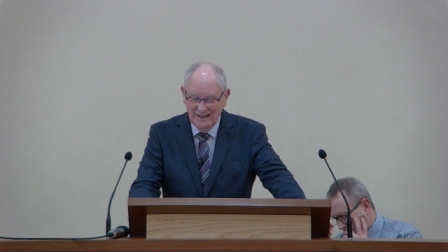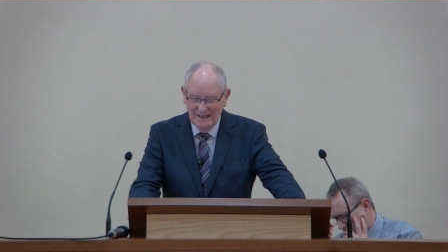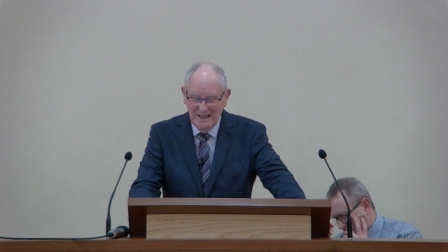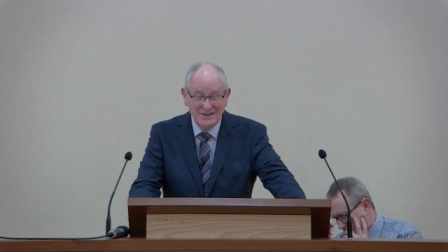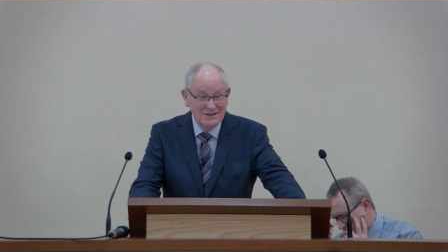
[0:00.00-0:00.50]

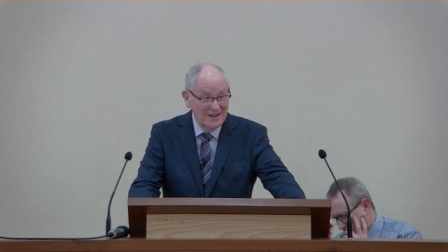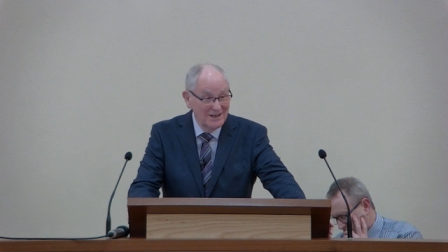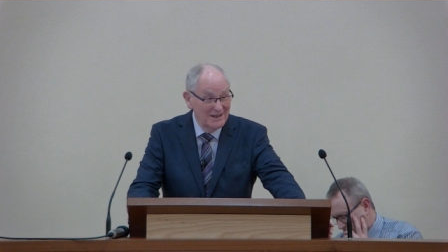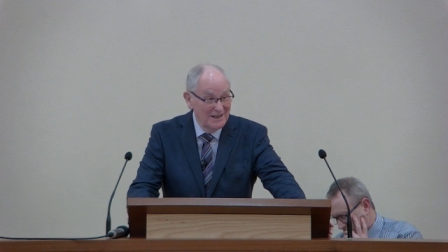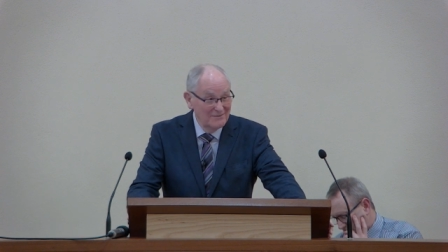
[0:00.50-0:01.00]
And then he
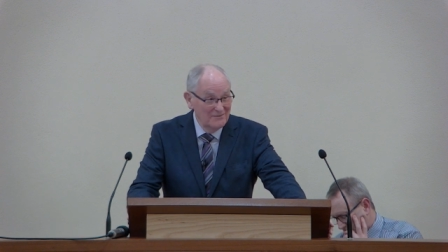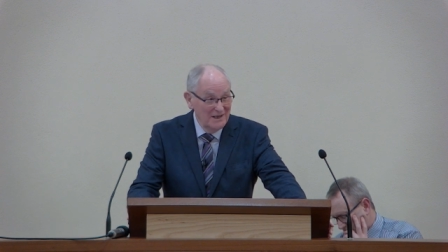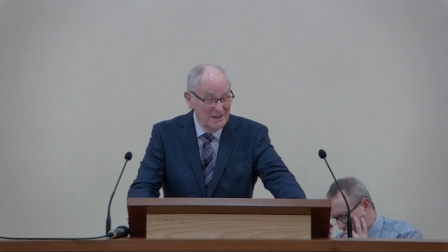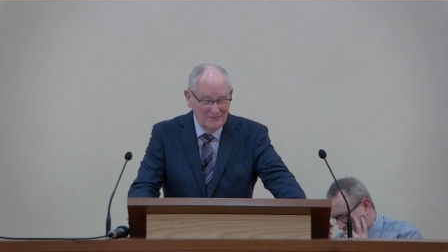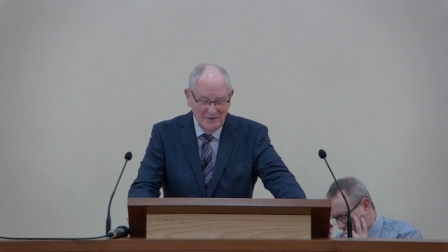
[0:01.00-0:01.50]
said in that
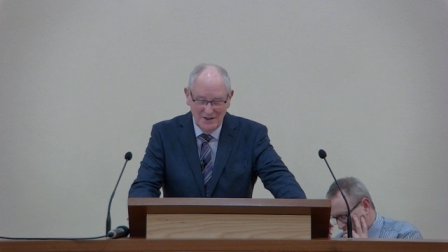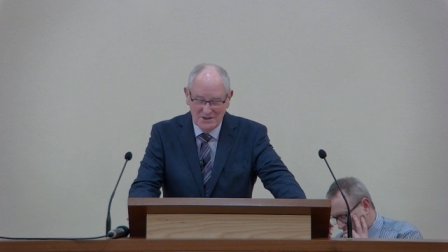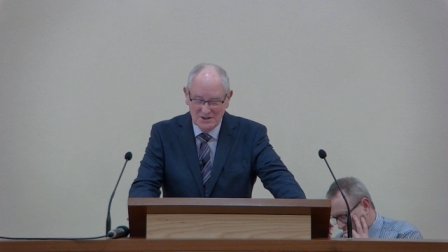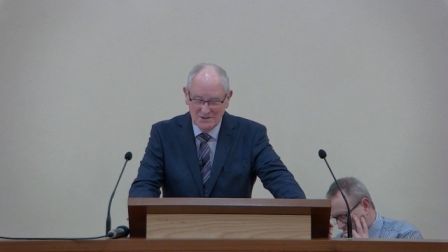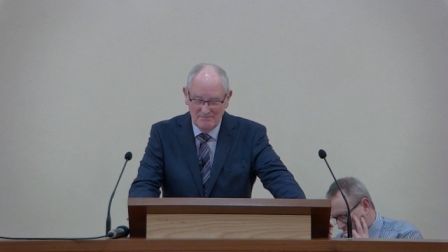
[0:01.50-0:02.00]
final
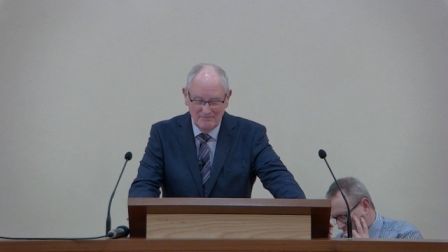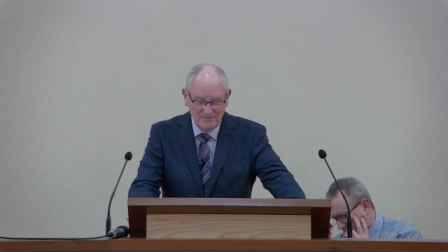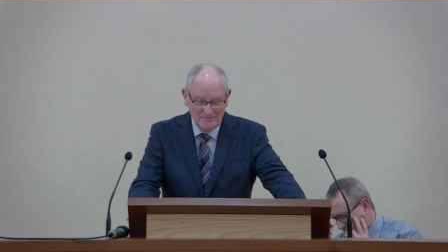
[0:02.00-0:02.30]
verse,